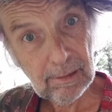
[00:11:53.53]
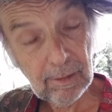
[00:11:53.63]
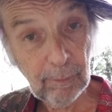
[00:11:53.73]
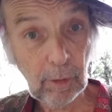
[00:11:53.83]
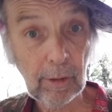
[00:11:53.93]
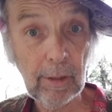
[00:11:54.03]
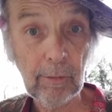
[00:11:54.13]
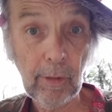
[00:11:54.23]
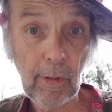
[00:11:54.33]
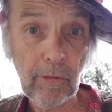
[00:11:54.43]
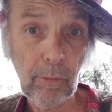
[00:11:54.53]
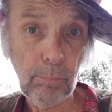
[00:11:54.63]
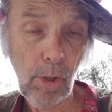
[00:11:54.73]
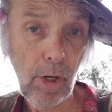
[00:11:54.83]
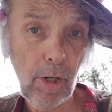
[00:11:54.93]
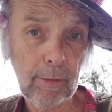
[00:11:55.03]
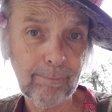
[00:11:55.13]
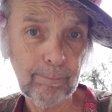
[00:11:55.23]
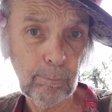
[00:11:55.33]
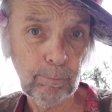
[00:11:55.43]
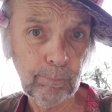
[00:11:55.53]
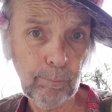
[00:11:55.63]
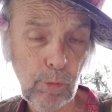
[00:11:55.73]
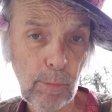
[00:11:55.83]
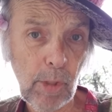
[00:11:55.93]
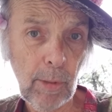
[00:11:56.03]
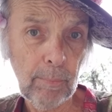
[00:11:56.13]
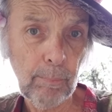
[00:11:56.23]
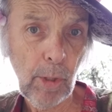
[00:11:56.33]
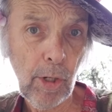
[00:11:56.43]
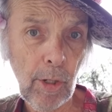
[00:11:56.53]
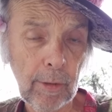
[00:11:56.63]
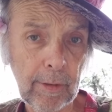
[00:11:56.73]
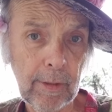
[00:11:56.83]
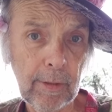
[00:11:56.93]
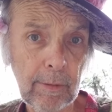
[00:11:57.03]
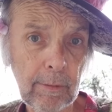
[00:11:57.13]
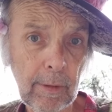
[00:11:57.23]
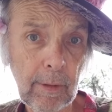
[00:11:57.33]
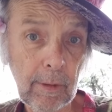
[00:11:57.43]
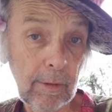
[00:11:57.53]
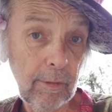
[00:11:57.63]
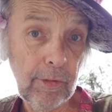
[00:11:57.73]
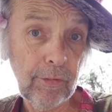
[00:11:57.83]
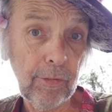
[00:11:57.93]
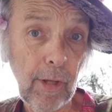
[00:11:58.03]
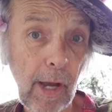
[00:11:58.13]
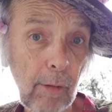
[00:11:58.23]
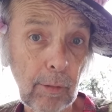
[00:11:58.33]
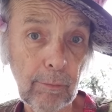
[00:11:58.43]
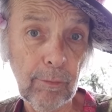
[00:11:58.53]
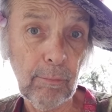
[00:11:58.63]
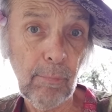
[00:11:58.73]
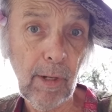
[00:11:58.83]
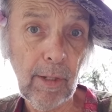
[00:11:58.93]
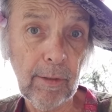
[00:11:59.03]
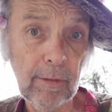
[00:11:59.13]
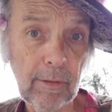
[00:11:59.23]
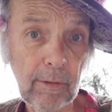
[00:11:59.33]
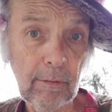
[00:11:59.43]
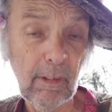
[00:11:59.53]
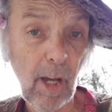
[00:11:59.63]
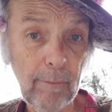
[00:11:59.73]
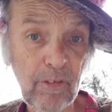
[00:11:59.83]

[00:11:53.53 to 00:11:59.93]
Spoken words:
Volcano National Park, Premier Park, and it's just an hour from my Love